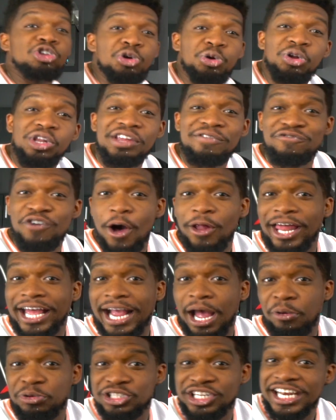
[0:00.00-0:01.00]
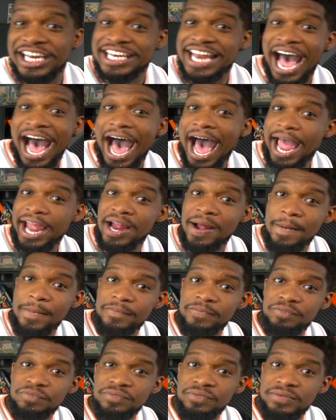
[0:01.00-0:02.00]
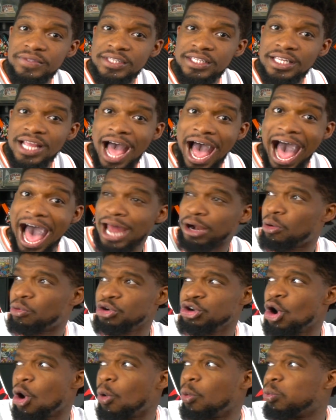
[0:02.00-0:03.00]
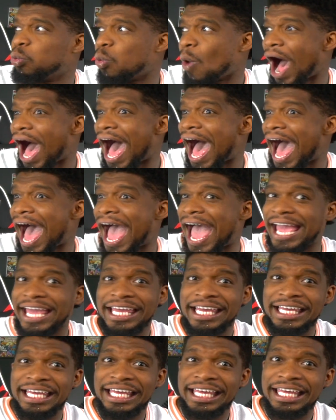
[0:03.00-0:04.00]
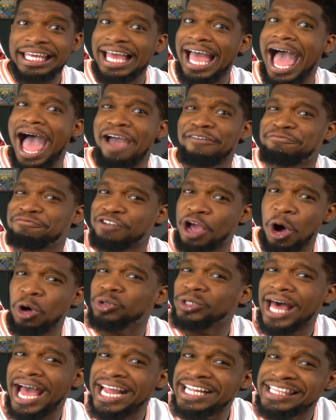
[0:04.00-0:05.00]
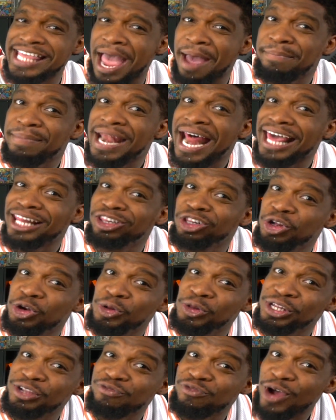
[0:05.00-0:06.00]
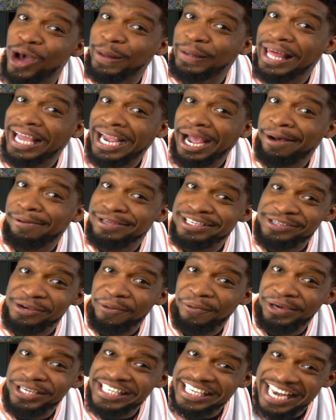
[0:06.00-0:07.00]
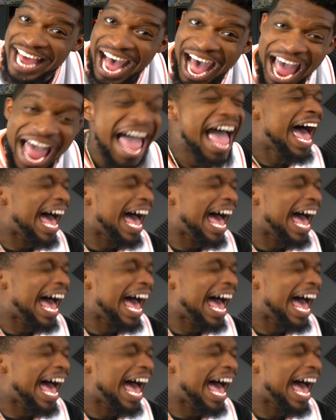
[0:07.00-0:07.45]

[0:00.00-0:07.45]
literally felt like I was going to die. I don't know why I felt like that, but I literally felt like I was going to die.